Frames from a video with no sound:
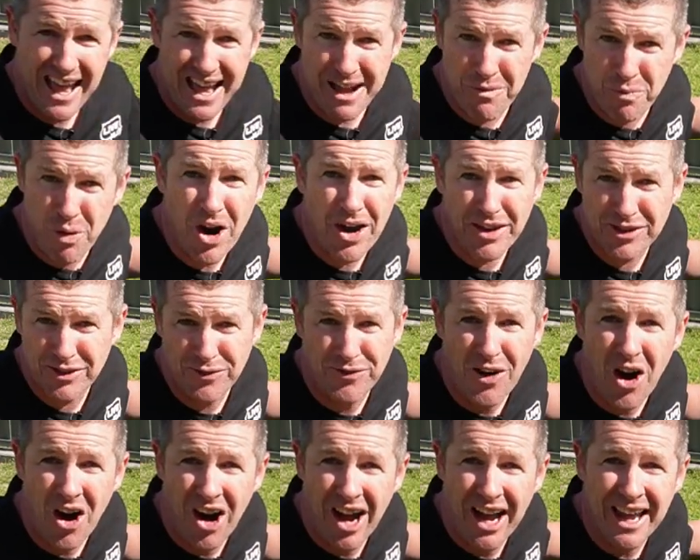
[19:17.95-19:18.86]
It works
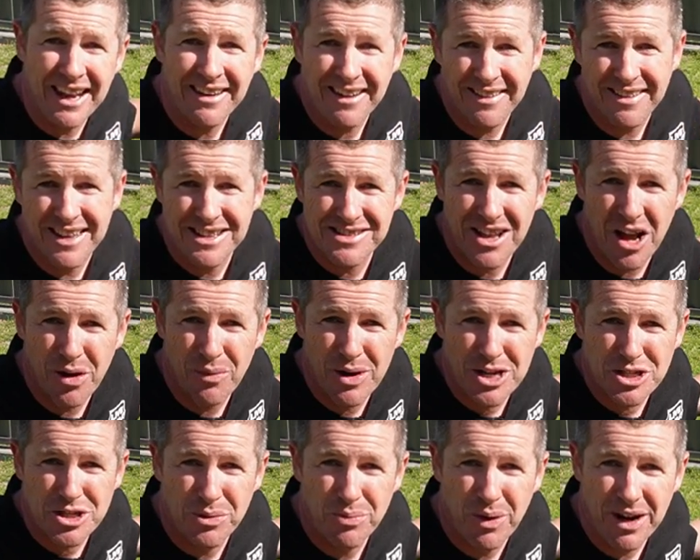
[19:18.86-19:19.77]
fine, there's
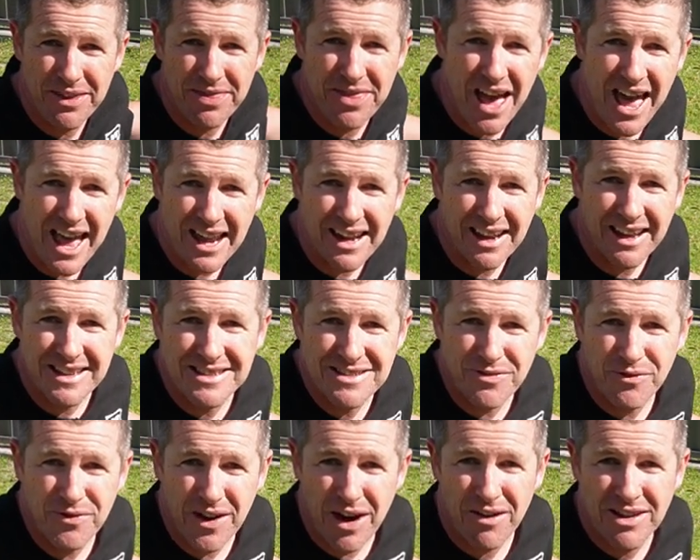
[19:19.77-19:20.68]
no issue with that.
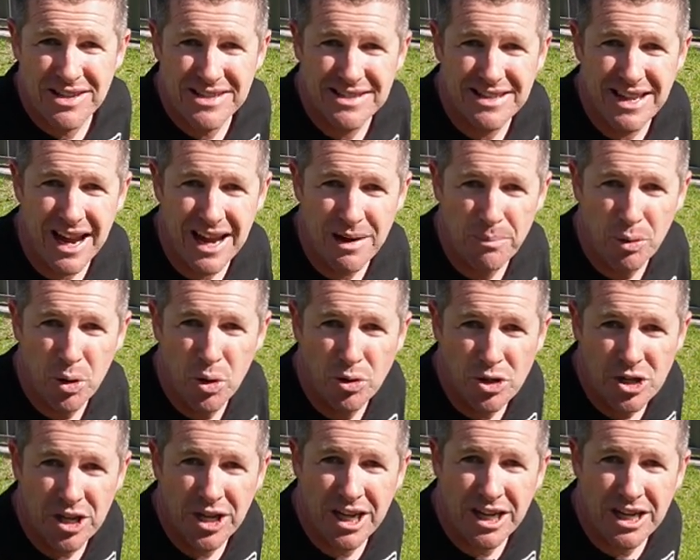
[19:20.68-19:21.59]
It's very
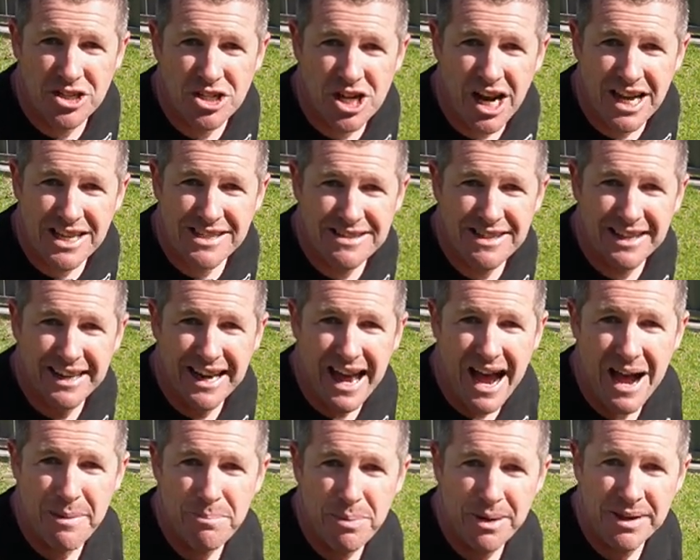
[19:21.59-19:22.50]
stable, you can adjust it
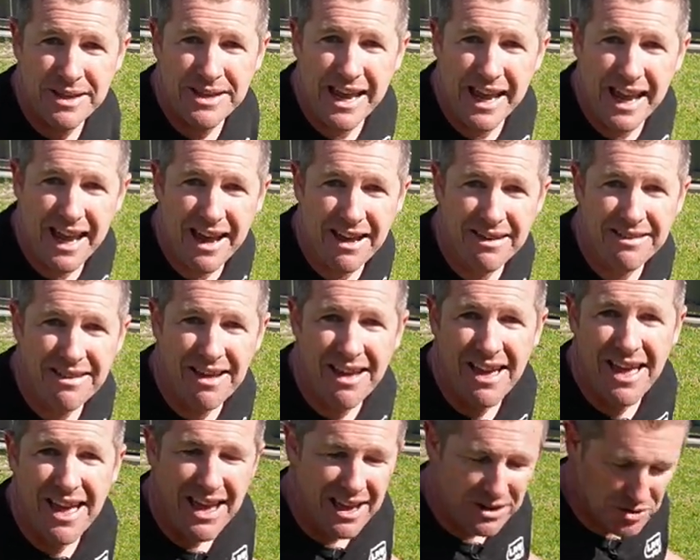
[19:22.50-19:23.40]
up and down,
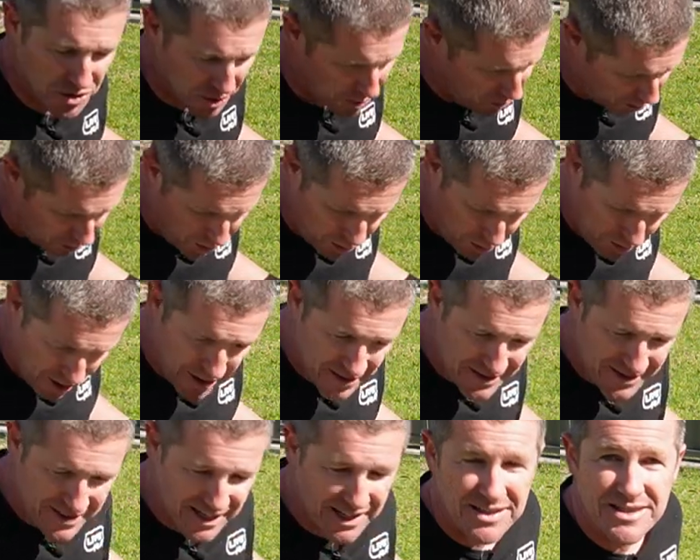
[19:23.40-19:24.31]
do all
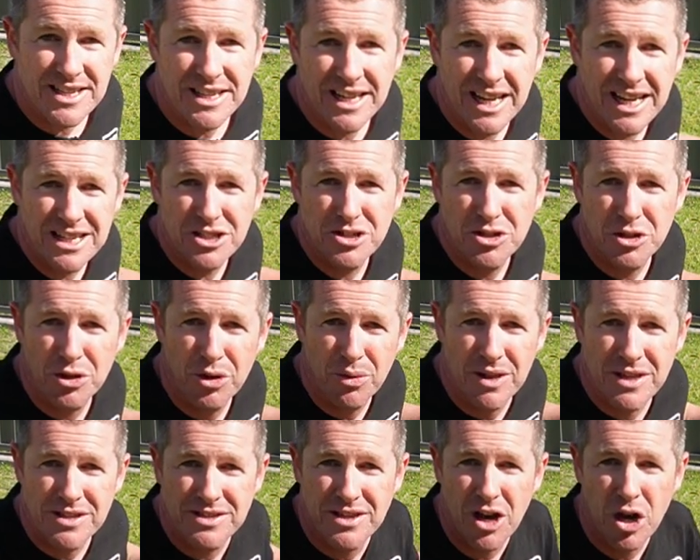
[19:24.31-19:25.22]
those things you need to do
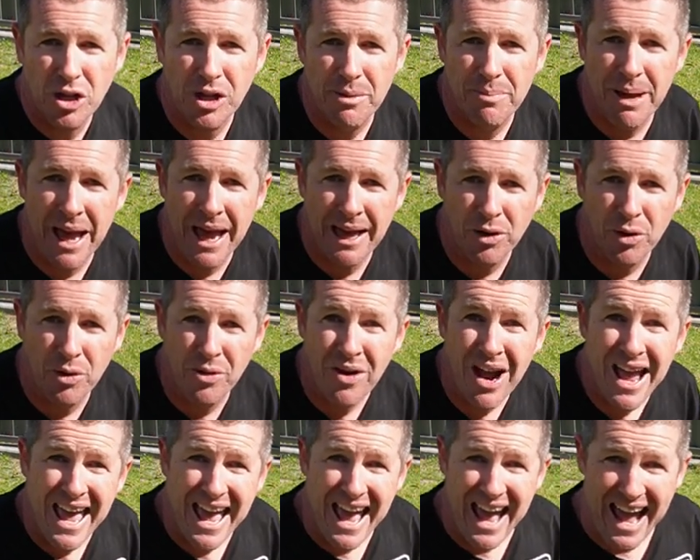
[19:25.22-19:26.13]
with a solar panel,
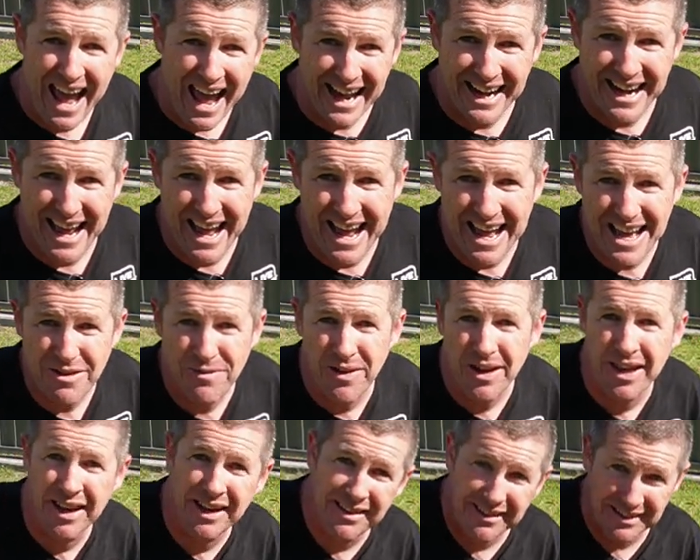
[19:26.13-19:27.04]
and
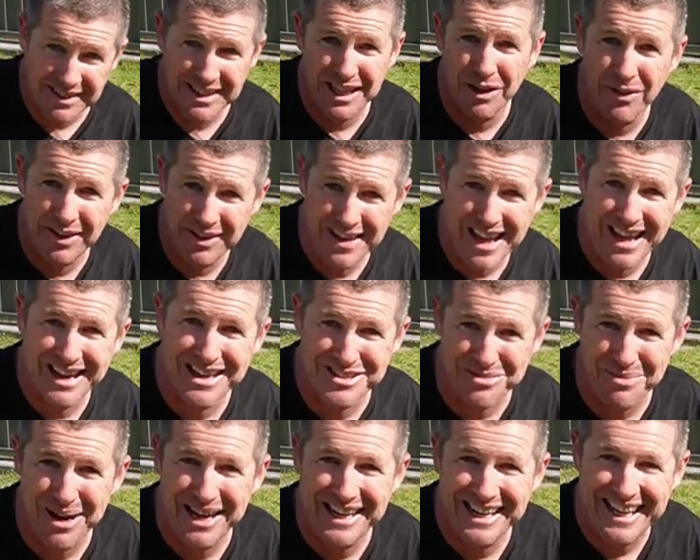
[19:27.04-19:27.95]
even given that
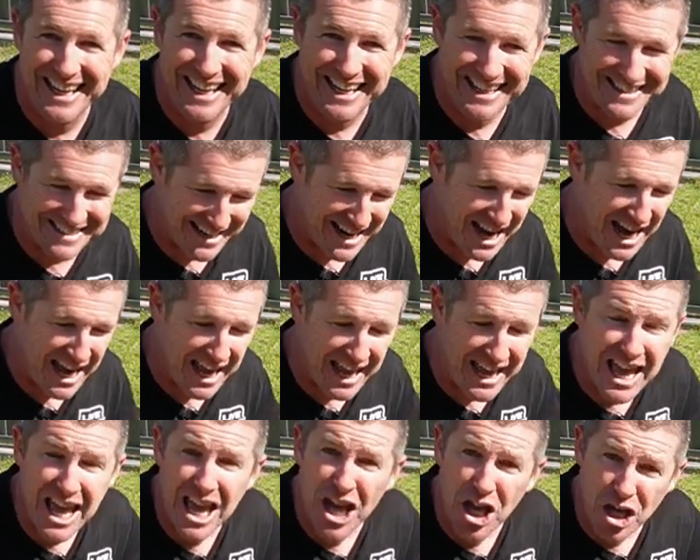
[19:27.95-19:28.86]
it's windy here
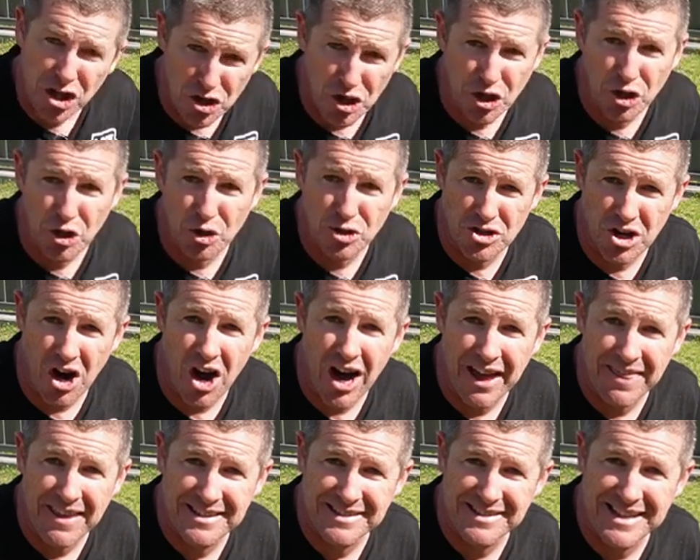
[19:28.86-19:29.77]
today, you could
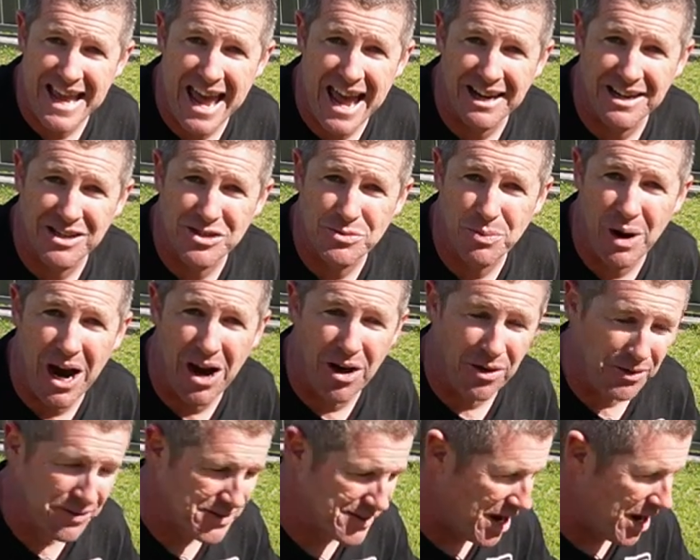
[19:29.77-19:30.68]
tie this down as
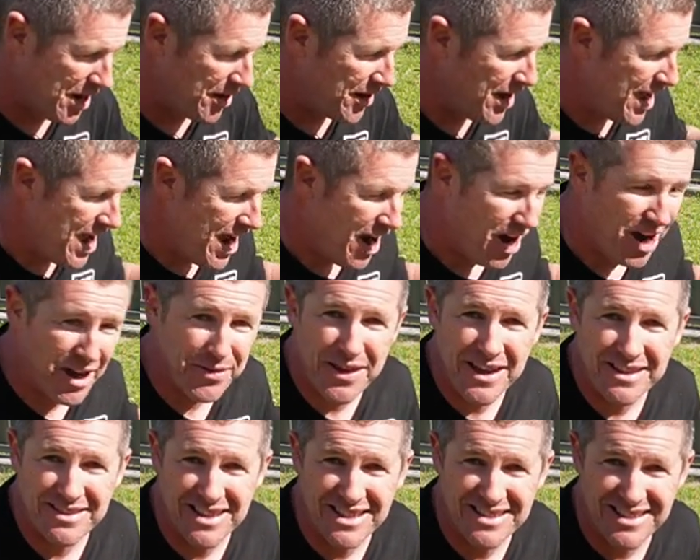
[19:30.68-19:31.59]
well. So I
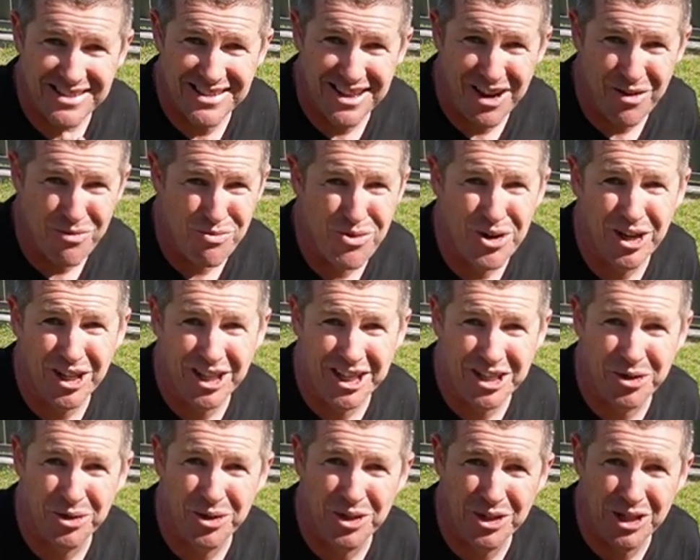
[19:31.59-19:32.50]
think this is a
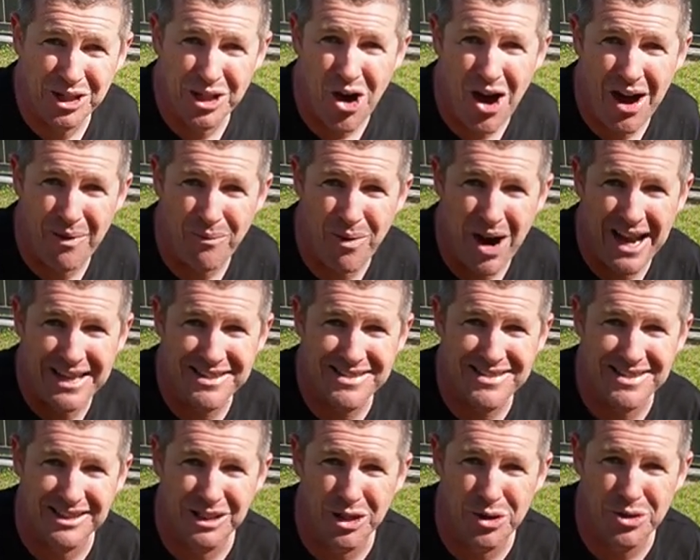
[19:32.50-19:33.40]
really good lightweight
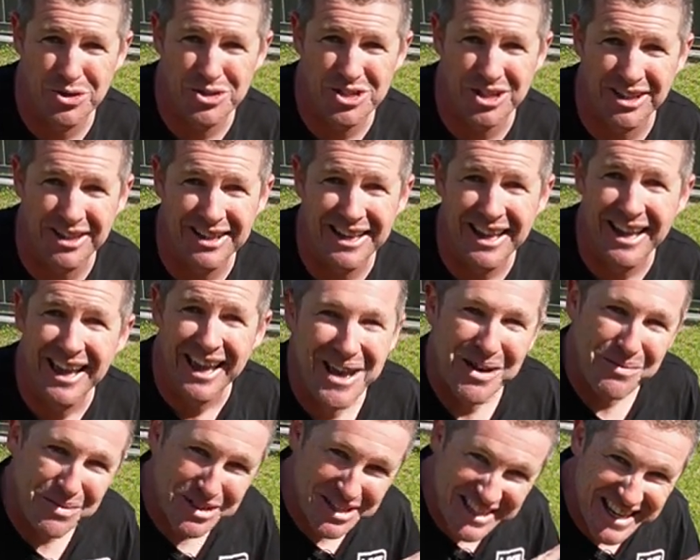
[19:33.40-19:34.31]
solution,
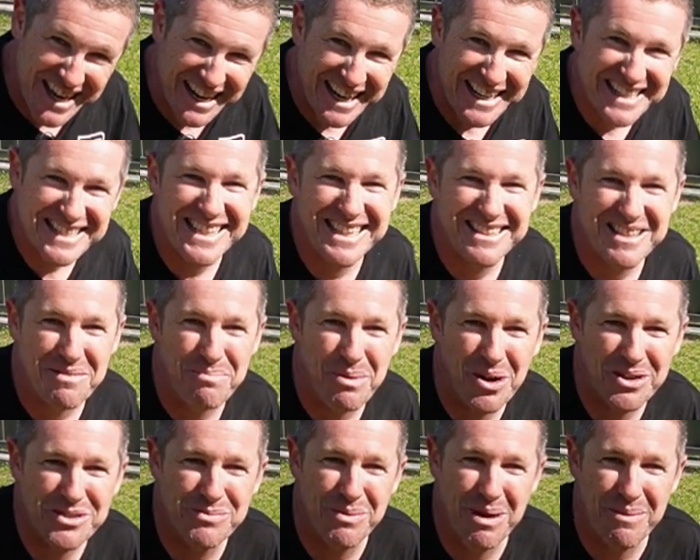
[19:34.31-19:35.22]
which is going to tick the
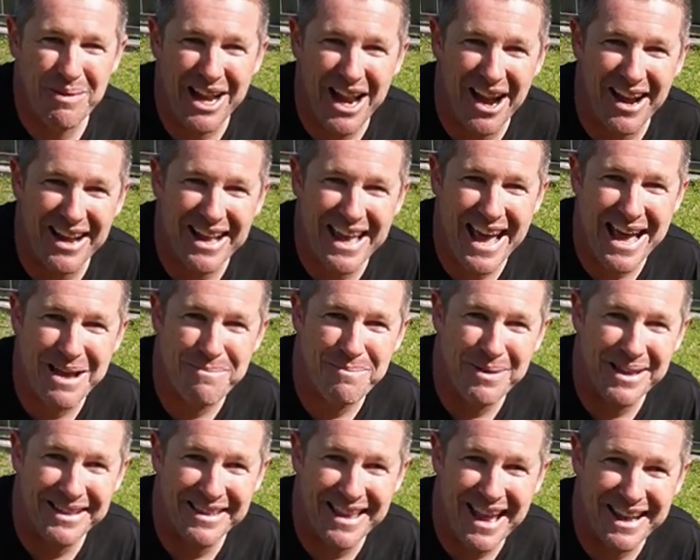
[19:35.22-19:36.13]
box when we go
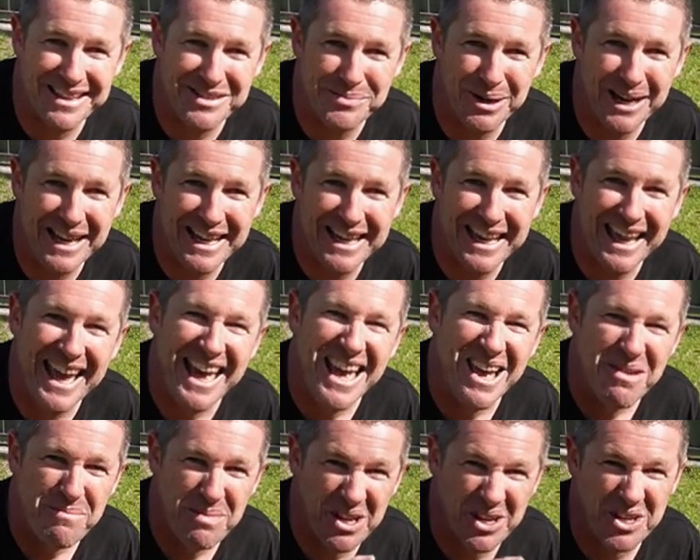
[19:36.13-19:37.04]
camping next week,
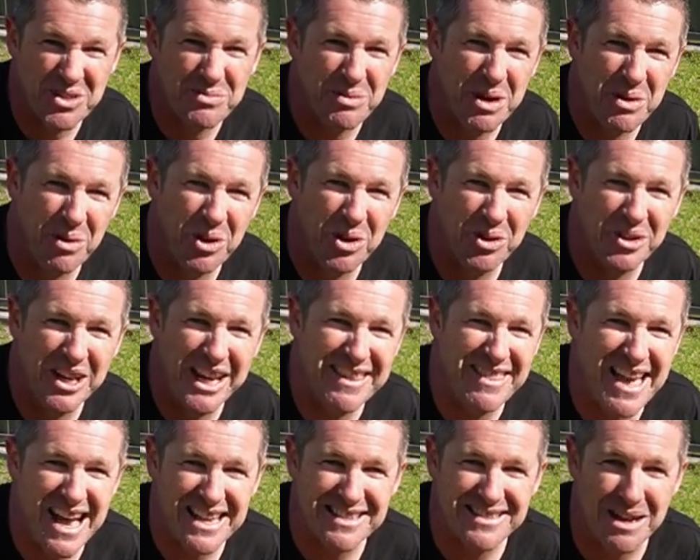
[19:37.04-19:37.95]
because we will
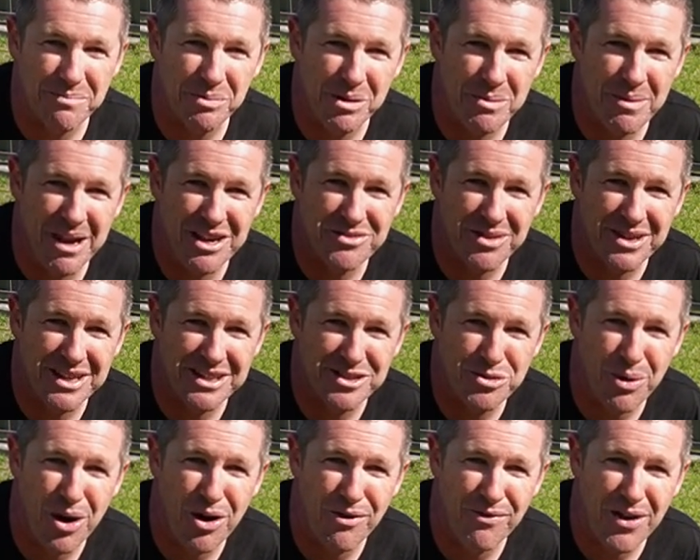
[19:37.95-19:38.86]
need that supplementary
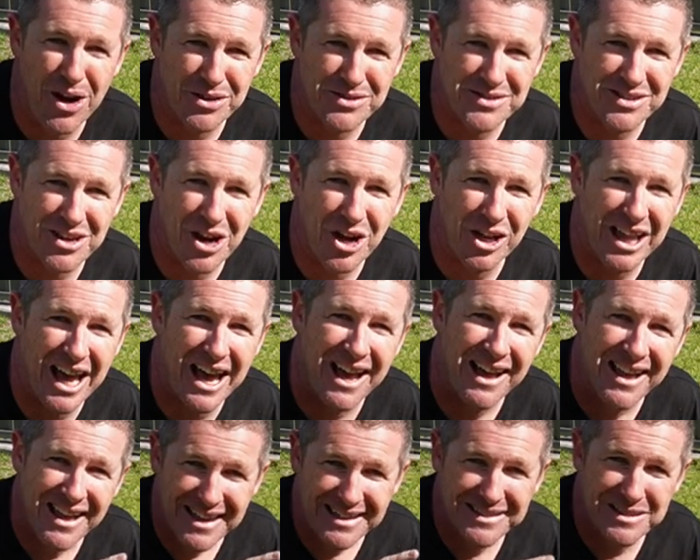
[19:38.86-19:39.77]
12 volt
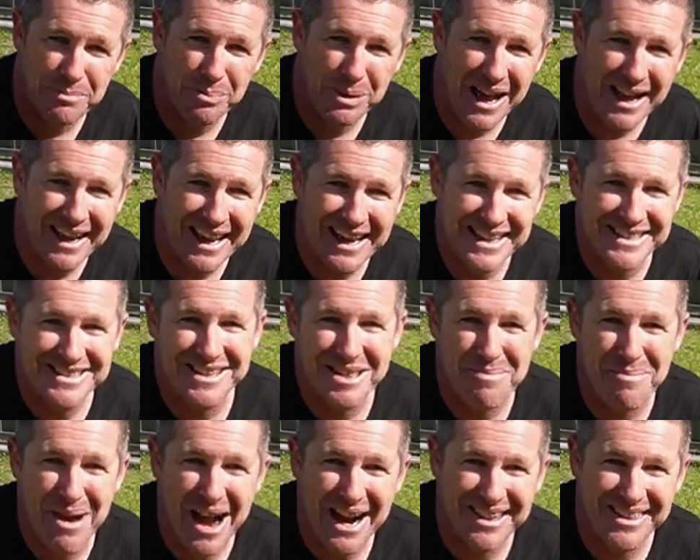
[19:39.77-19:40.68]
solar to plug into
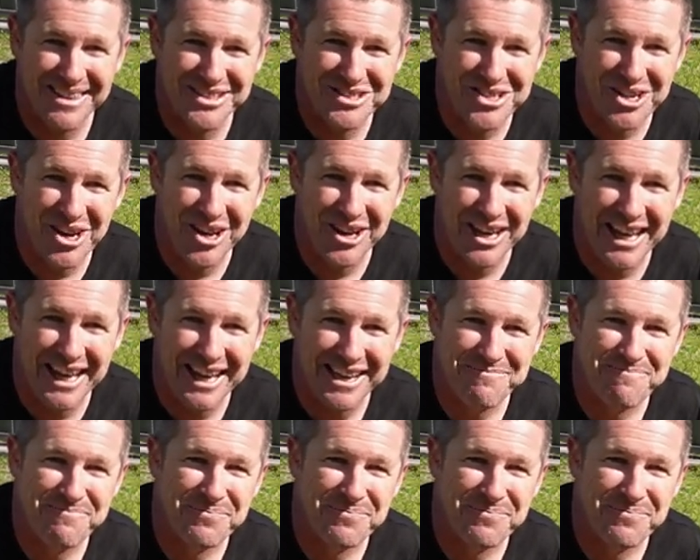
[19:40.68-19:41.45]
the back of the Journey.